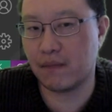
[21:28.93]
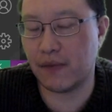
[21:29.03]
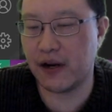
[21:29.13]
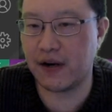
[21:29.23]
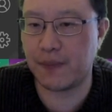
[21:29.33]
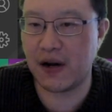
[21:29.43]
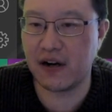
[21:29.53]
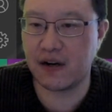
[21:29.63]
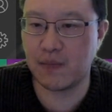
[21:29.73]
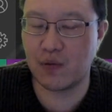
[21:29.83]
is it
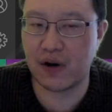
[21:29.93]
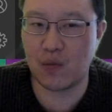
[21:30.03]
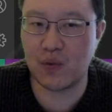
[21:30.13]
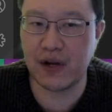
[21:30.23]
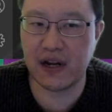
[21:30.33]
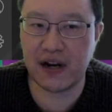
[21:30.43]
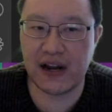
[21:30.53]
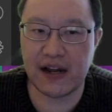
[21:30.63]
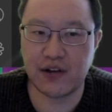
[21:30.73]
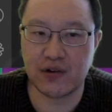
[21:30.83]
possible that we can
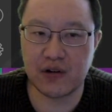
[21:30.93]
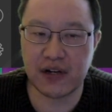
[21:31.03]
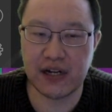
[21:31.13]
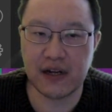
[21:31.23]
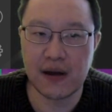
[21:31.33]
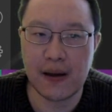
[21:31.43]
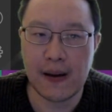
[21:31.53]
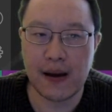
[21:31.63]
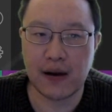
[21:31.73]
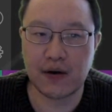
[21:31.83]
actually
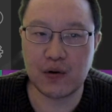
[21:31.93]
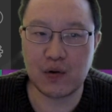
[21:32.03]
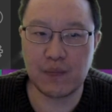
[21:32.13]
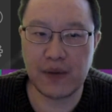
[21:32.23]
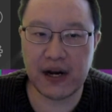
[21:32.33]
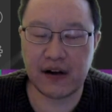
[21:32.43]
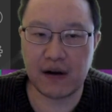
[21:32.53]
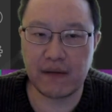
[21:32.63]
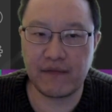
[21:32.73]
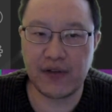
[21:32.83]
make
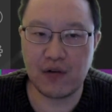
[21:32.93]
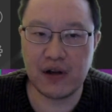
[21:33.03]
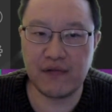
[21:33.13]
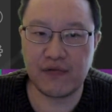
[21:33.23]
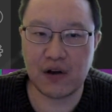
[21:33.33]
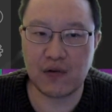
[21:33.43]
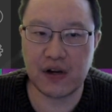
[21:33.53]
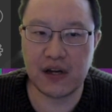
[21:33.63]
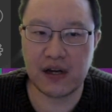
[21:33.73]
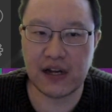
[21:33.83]
some very,
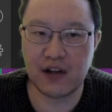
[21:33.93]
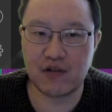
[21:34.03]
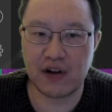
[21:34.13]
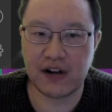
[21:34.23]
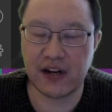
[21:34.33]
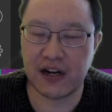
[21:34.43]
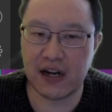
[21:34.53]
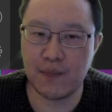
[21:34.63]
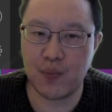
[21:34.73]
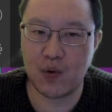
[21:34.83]
very interesting
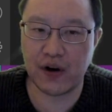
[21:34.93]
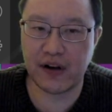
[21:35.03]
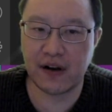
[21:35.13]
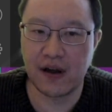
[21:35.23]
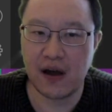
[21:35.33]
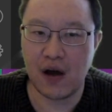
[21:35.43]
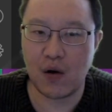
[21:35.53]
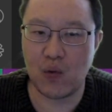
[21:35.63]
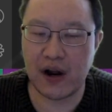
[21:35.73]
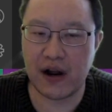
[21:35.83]
imports
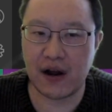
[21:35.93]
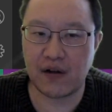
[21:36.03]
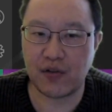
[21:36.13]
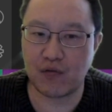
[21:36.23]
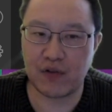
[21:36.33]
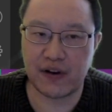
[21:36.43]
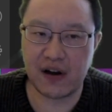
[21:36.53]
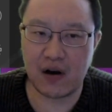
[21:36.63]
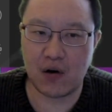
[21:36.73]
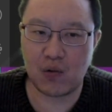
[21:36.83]
where the
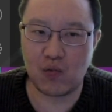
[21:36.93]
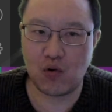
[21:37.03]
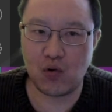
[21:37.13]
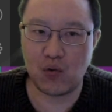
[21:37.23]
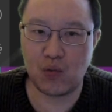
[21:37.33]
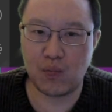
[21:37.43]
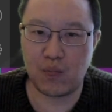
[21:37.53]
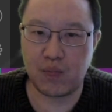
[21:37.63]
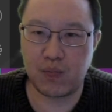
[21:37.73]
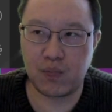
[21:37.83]
result will,
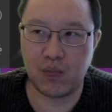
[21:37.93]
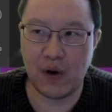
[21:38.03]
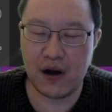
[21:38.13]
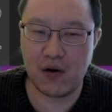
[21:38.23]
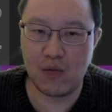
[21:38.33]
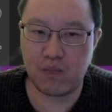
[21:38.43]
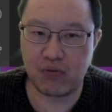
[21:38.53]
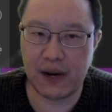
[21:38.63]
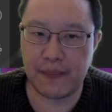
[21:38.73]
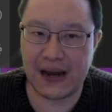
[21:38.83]
well,
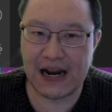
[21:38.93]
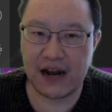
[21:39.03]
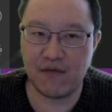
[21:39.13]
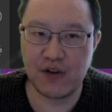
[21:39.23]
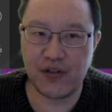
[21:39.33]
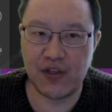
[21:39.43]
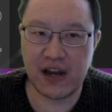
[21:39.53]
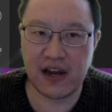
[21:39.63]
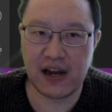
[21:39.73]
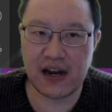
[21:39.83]
bring back
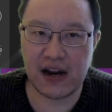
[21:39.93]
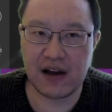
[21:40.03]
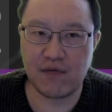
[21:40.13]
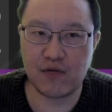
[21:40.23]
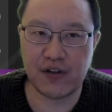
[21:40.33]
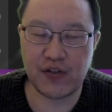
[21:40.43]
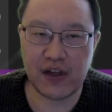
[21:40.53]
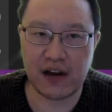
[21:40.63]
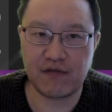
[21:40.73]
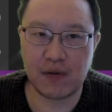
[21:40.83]
everything and
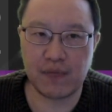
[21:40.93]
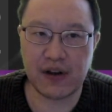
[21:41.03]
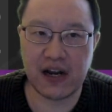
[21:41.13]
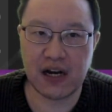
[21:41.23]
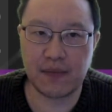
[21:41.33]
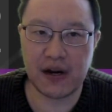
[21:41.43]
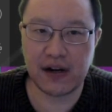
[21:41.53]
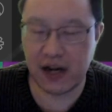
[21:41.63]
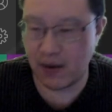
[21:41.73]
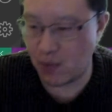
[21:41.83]
everything from the database
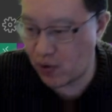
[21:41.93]
table